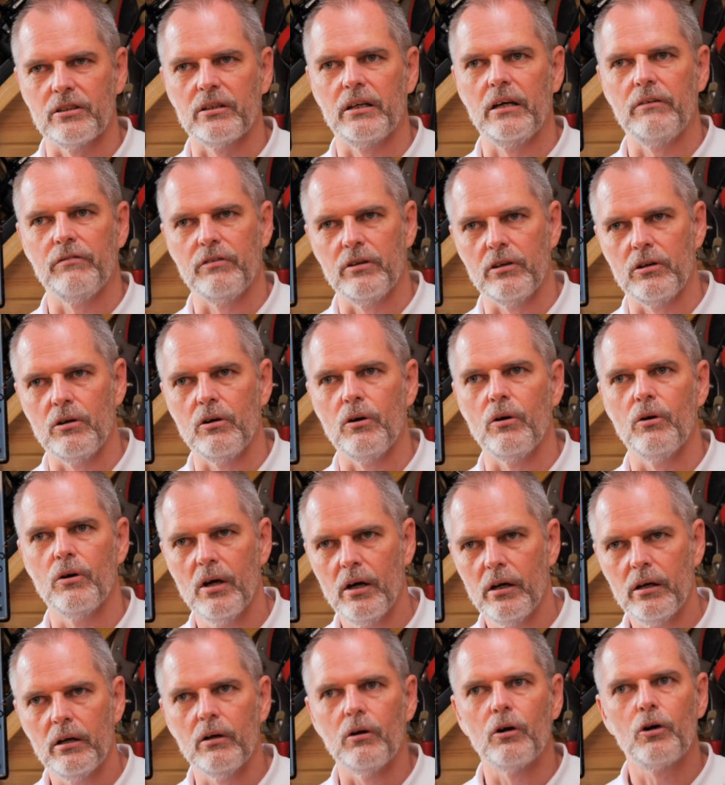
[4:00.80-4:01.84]
giving you
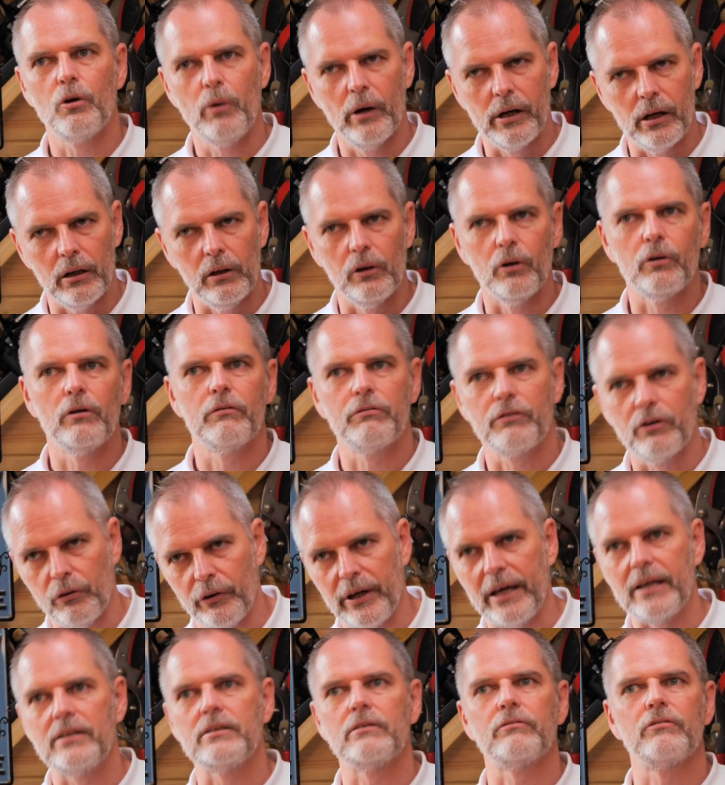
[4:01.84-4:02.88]
quite a lot of
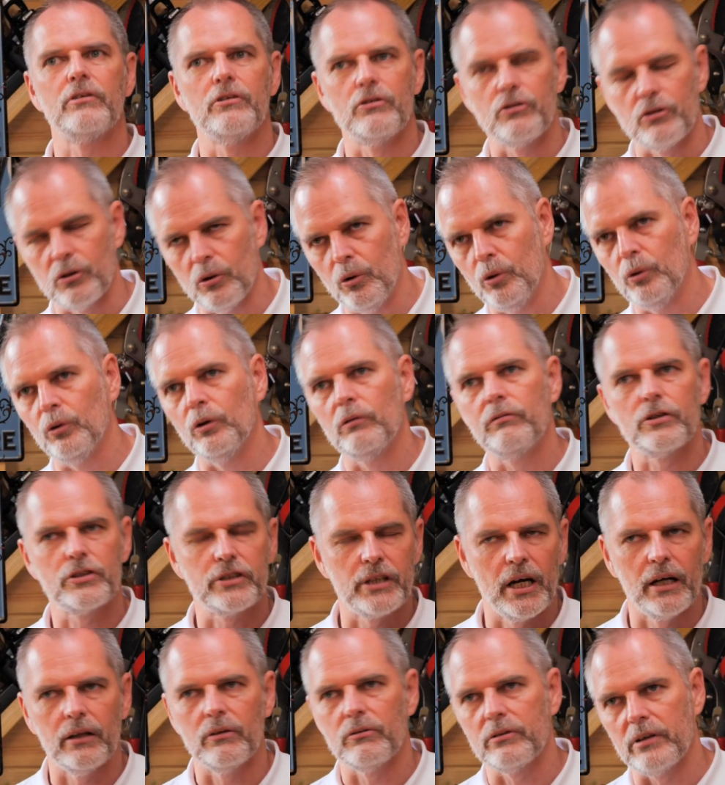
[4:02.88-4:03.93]
creative control over
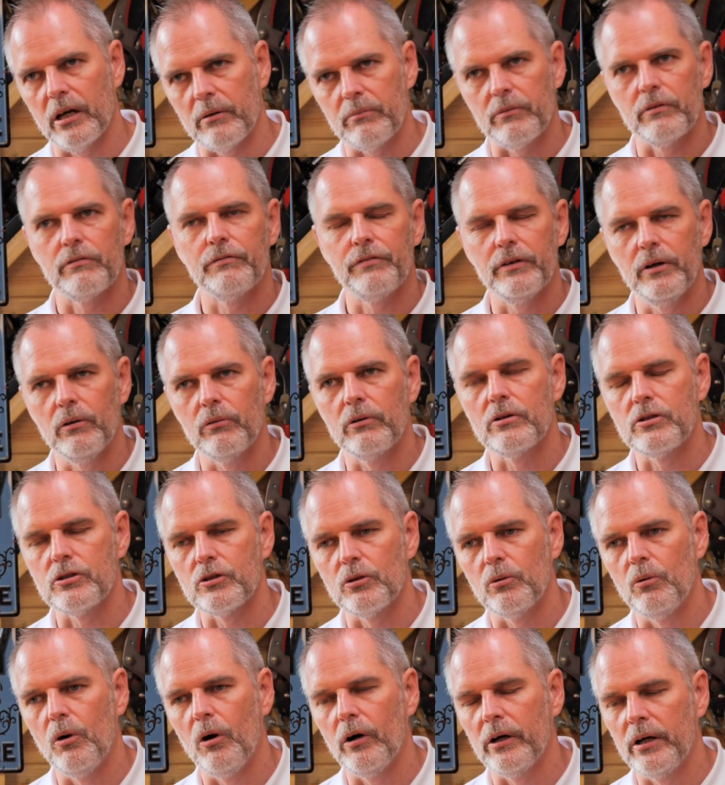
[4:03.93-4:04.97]
shallow depth of field and
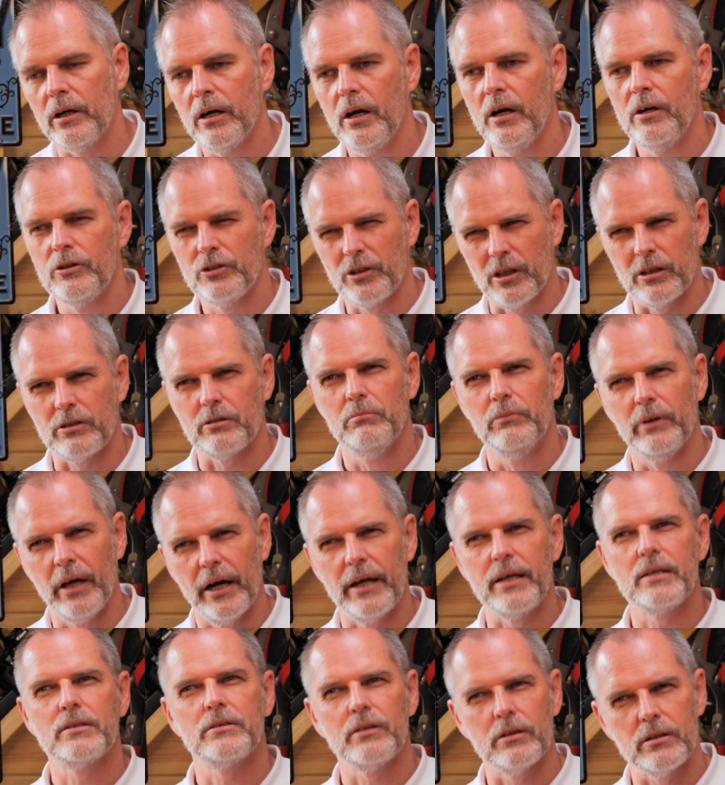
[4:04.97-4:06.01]
so on. So you get some
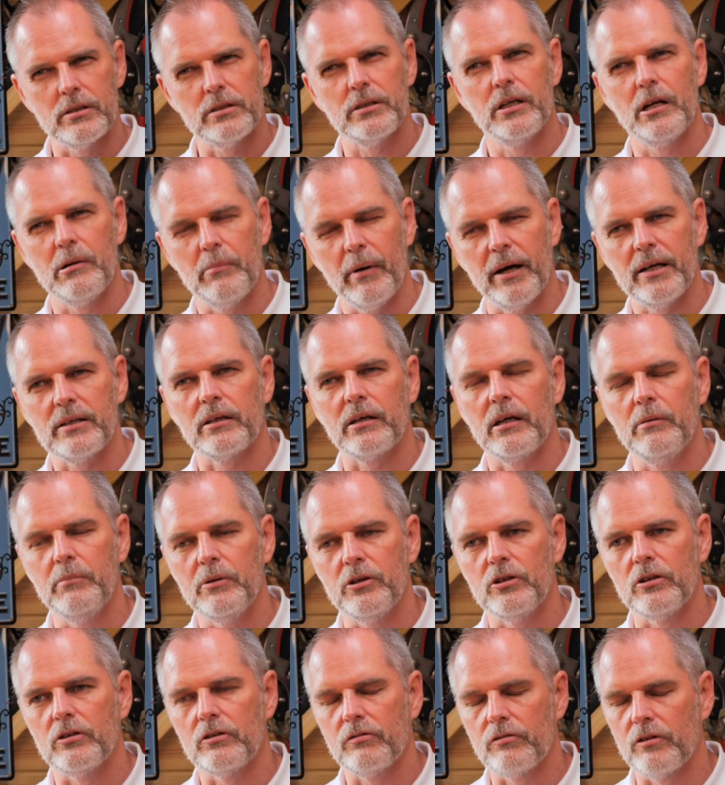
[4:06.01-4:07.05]
nice sort of cinematic
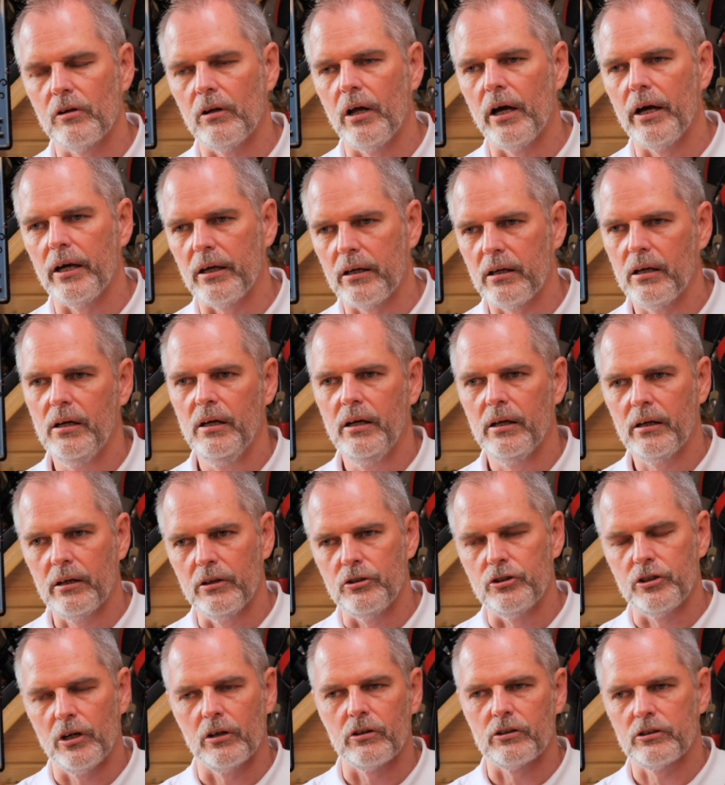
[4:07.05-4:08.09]
images, if you like, in
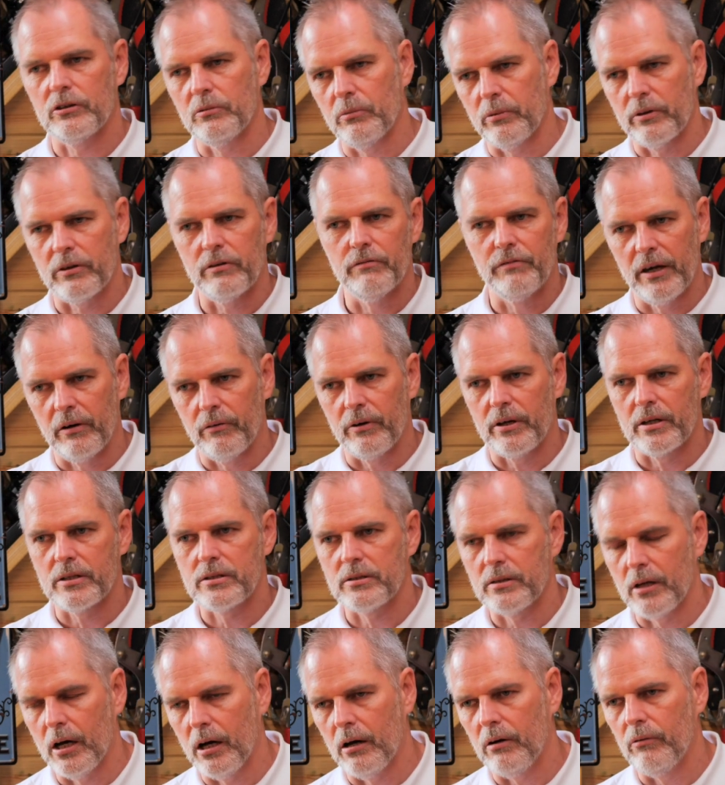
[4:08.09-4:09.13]
conjunction with the
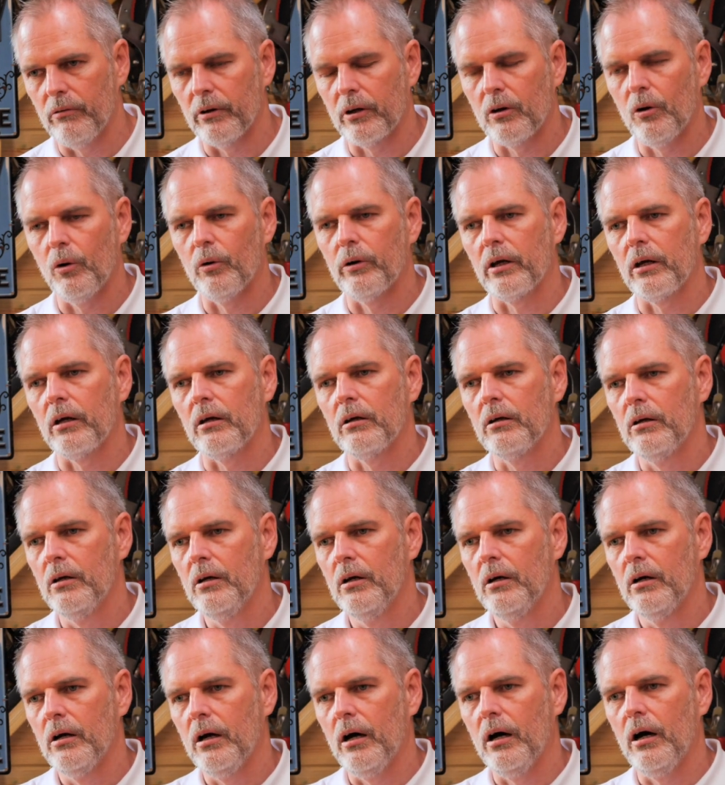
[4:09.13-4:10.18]
various recording
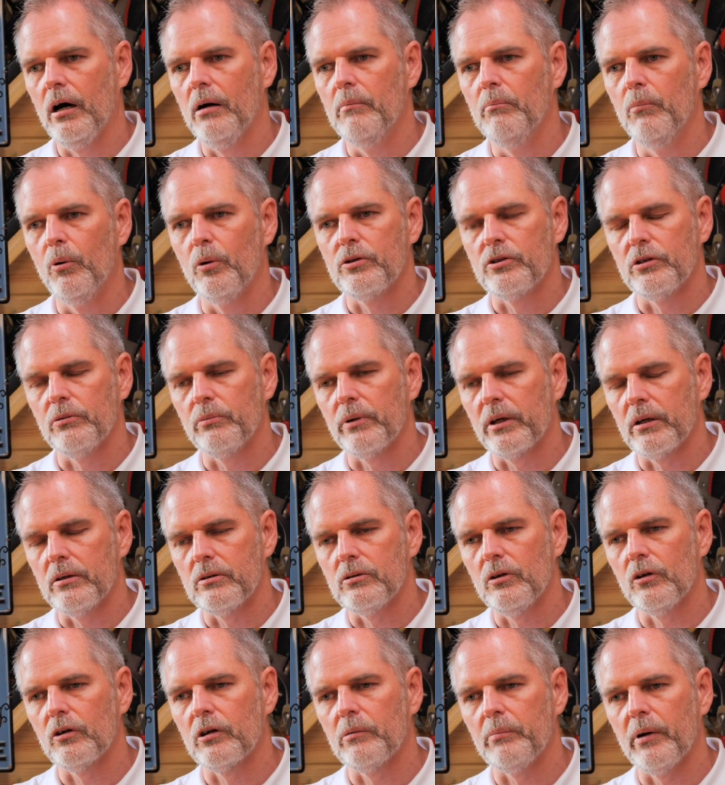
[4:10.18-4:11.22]
modes that we can
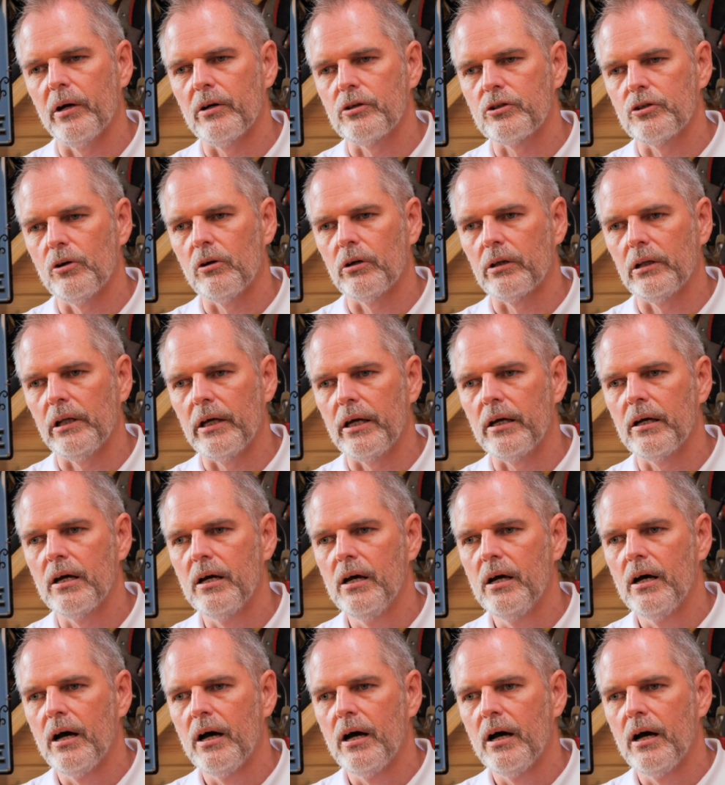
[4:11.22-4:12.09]
talk about shortly.